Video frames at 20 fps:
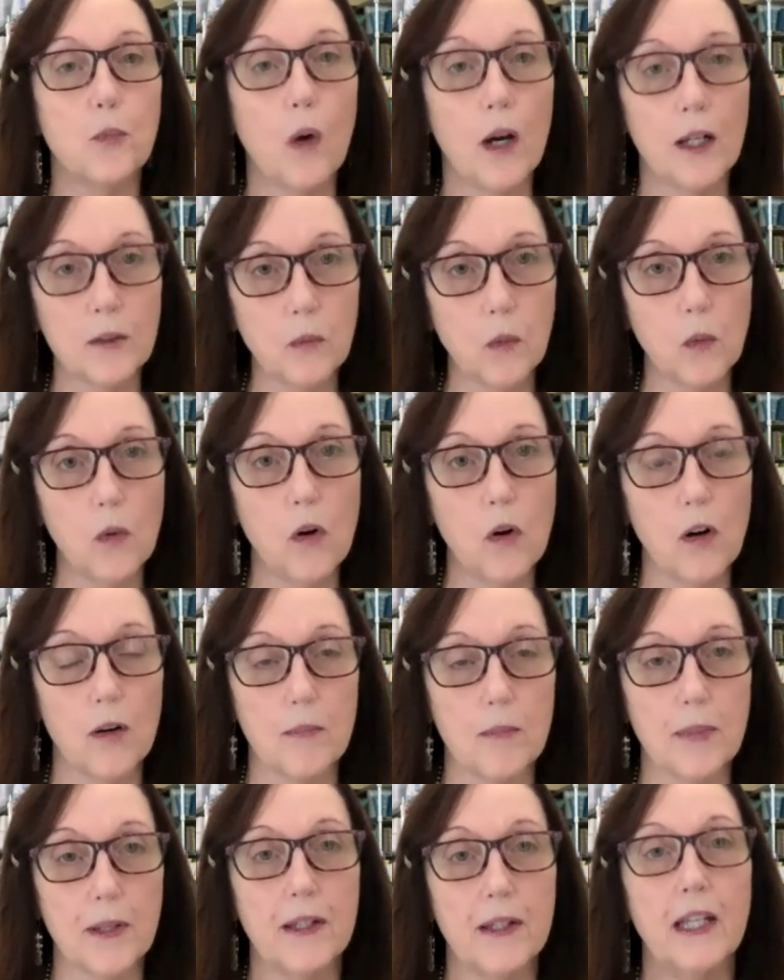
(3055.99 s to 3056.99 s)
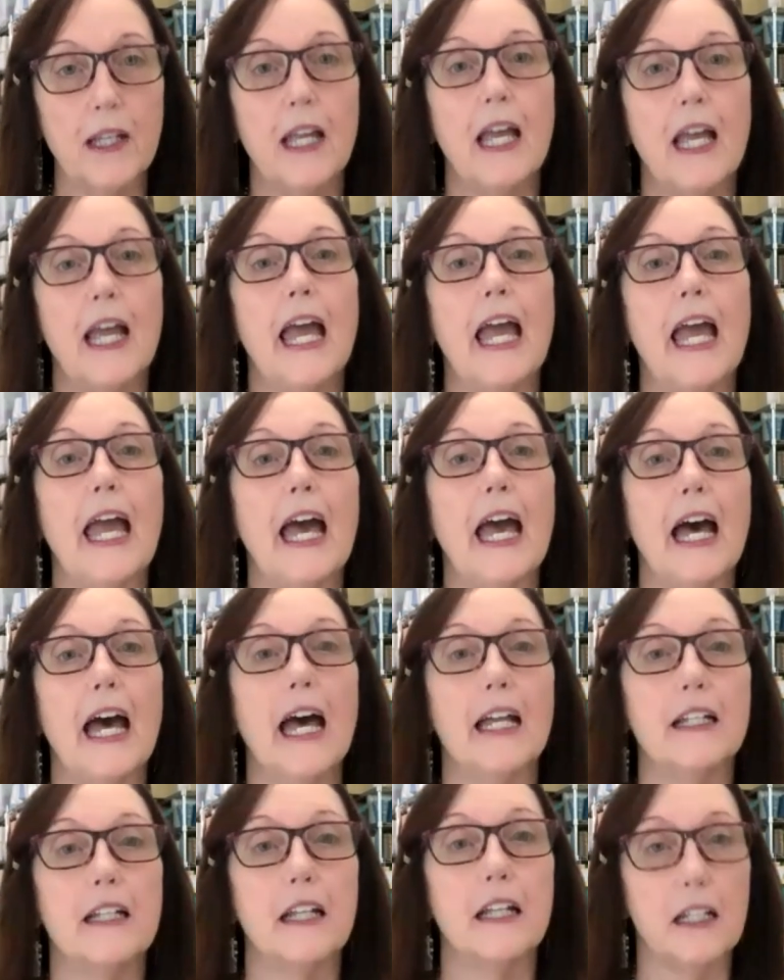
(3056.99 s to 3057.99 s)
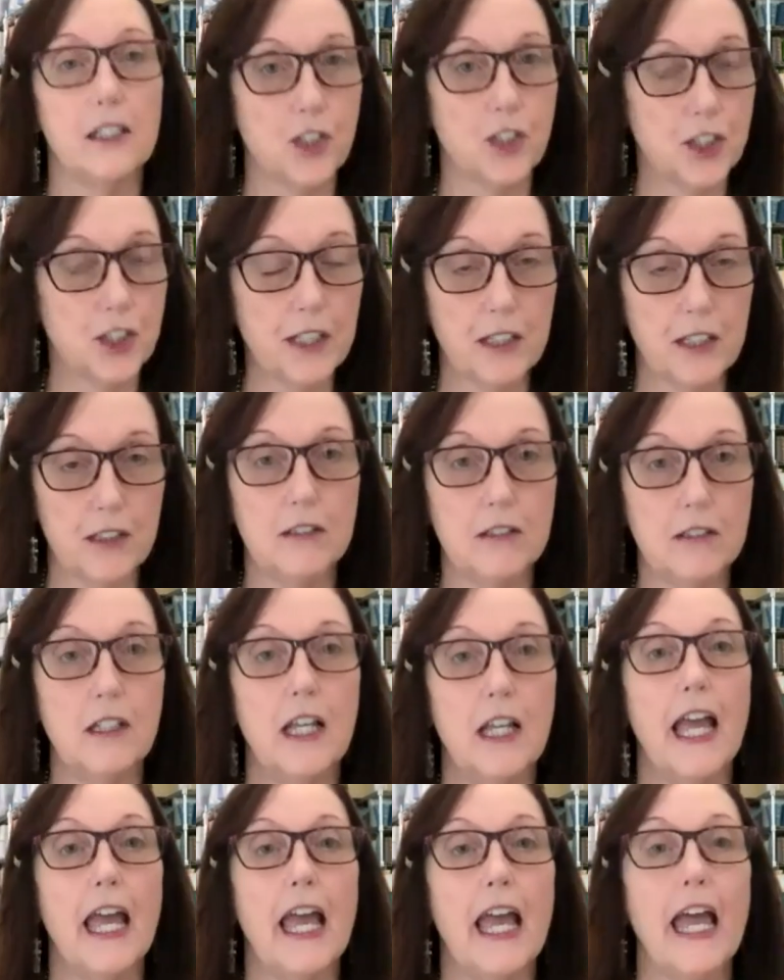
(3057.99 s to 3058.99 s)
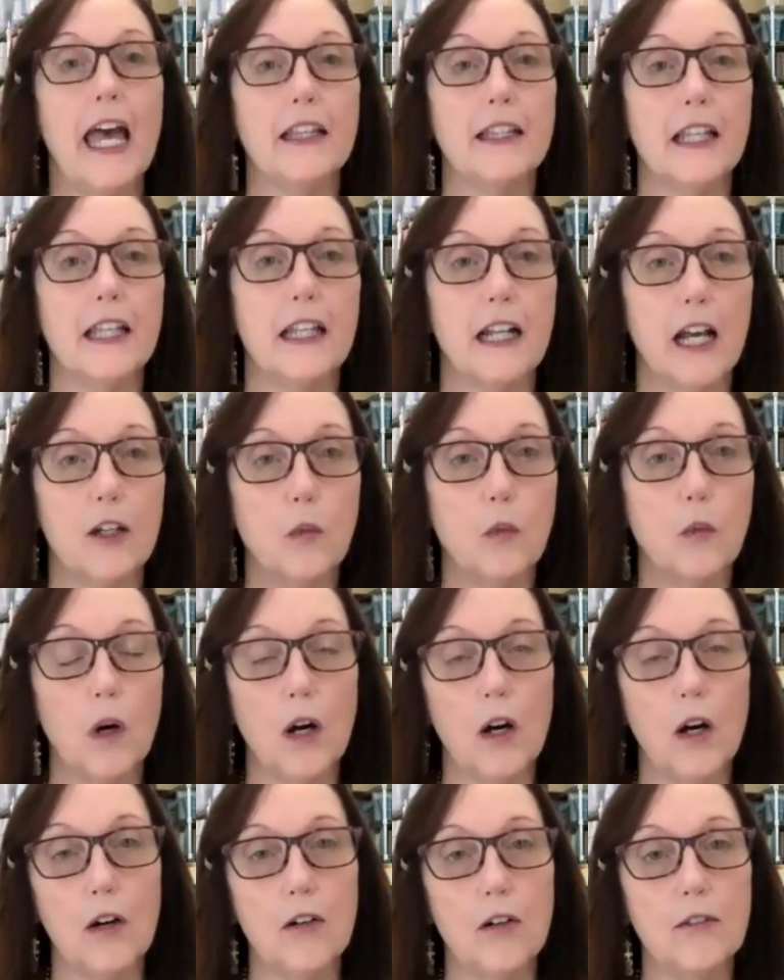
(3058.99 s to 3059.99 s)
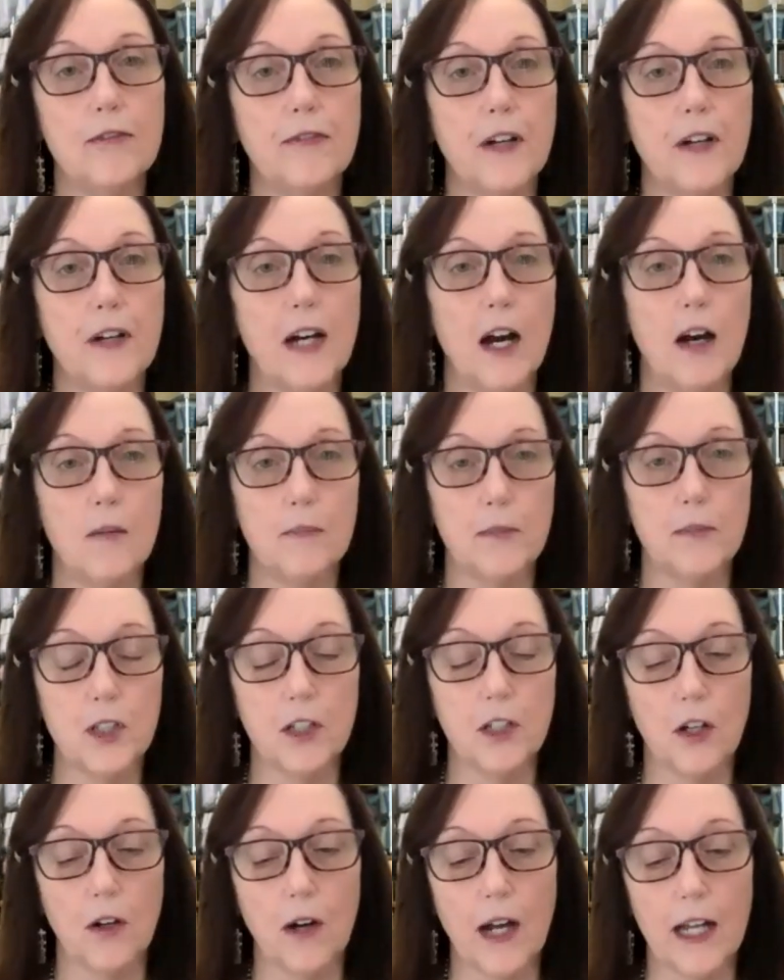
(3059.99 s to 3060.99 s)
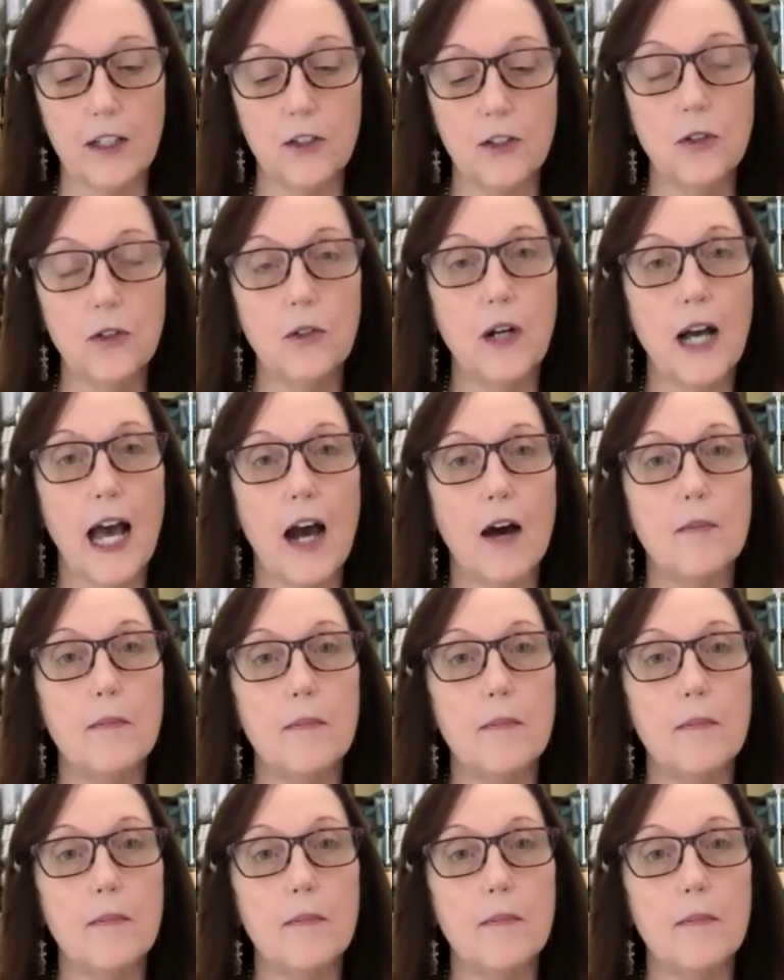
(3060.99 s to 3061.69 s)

one warp and uh, chenille, and then I wove, um, you know, I knew how